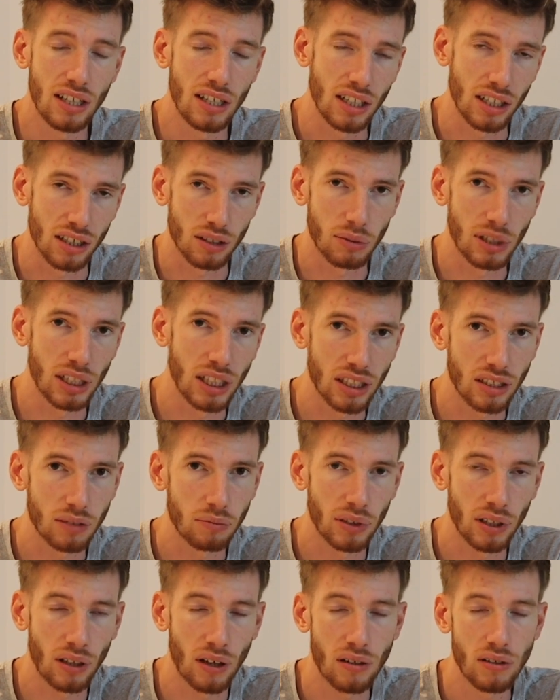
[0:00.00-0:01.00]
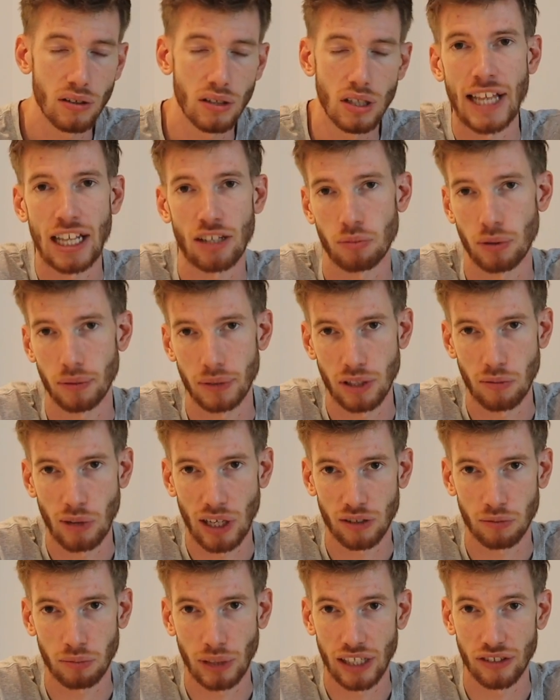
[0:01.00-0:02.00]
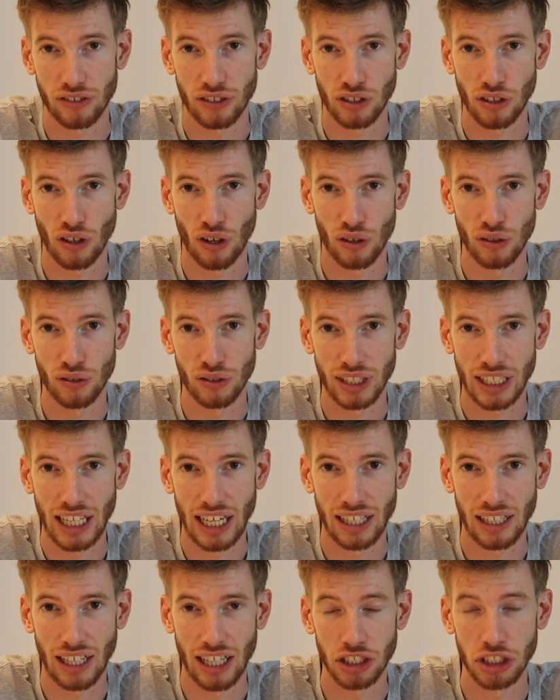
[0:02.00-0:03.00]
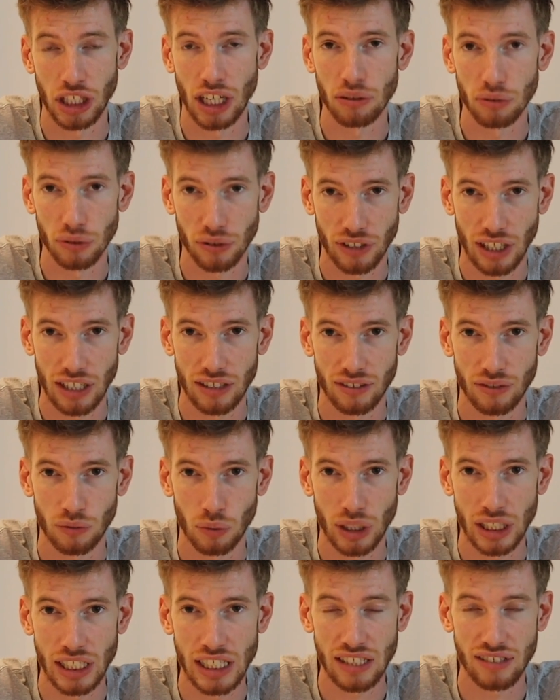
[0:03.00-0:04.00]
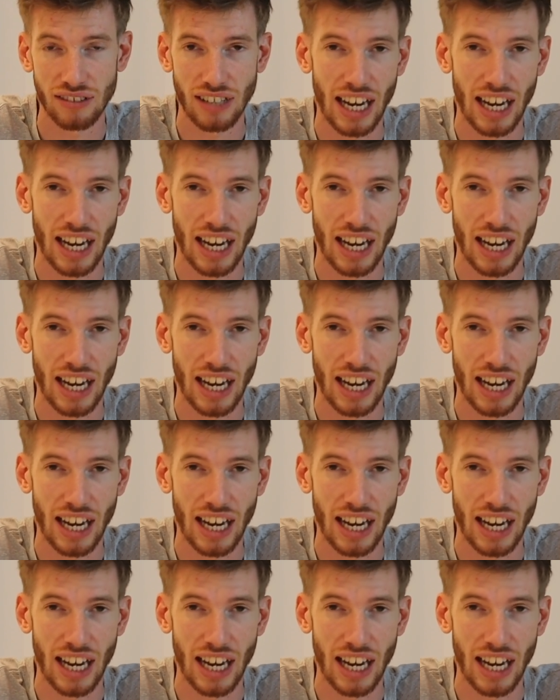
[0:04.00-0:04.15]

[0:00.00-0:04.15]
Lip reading: It'll be linked below. That's probably the best place to go to get a general sense of what it is.